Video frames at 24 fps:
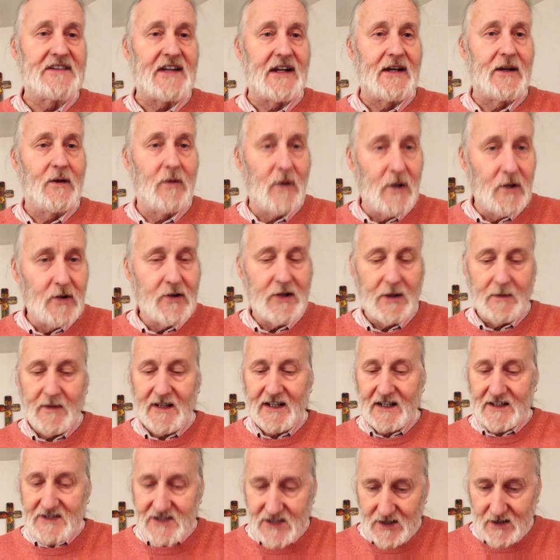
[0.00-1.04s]
and a welcome in
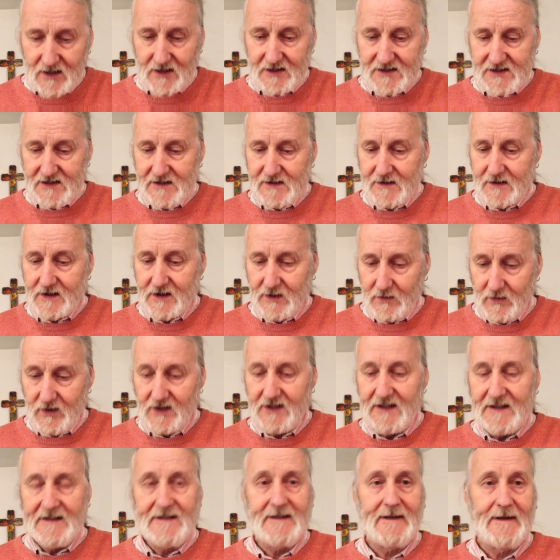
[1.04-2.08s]
a church
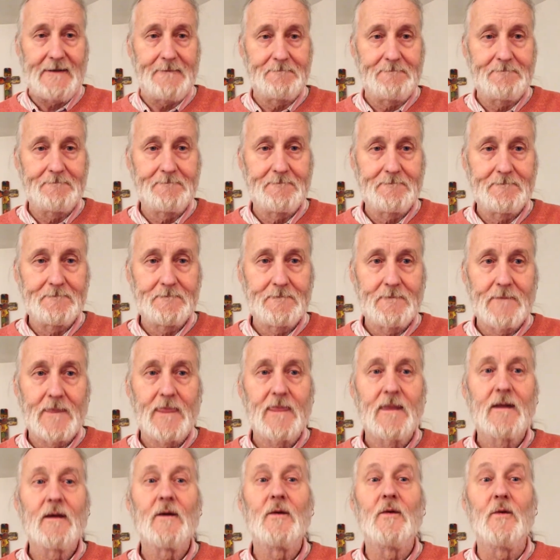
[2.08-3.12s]
community,
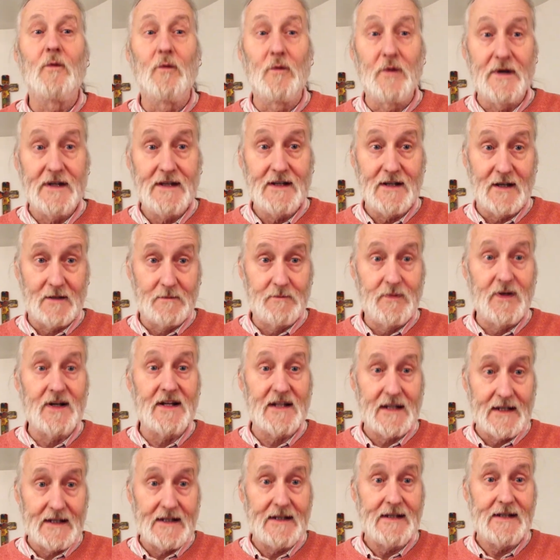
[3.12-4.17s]
we are
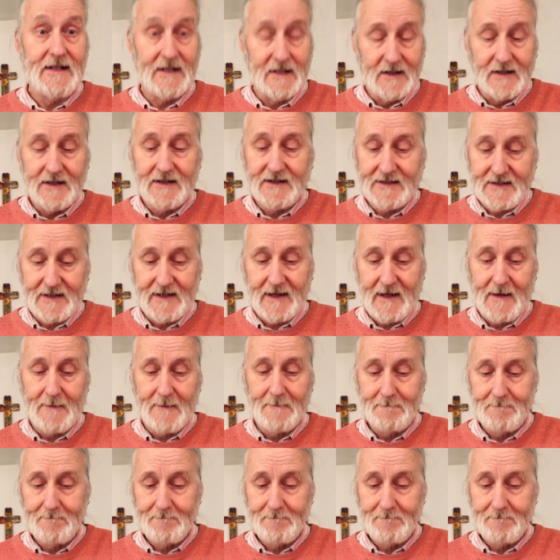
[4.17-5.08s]
bringing healing to them.